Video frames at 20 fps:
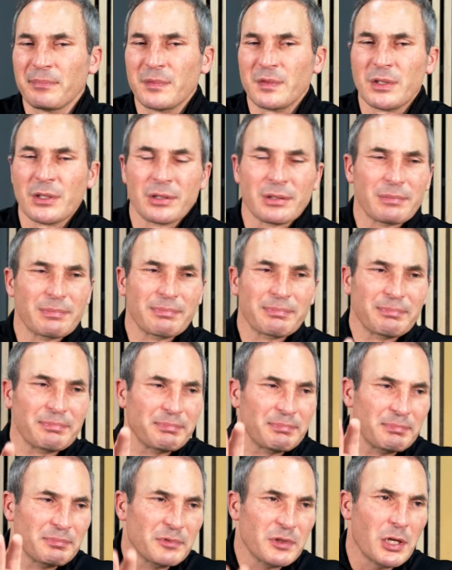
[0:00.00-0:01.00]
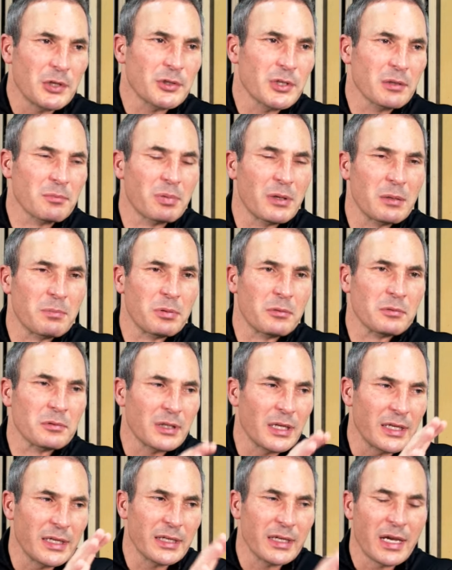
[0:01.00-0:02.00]
just touching people,
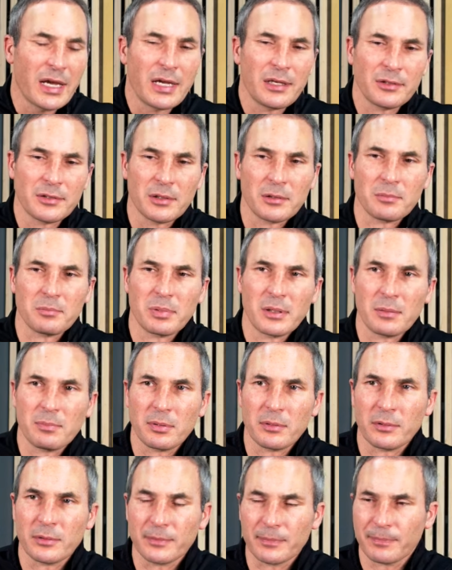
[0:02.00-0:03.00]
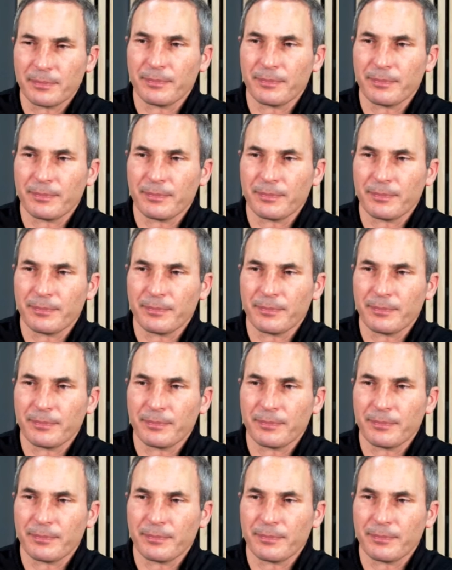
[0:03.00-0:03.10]
laying hands on people.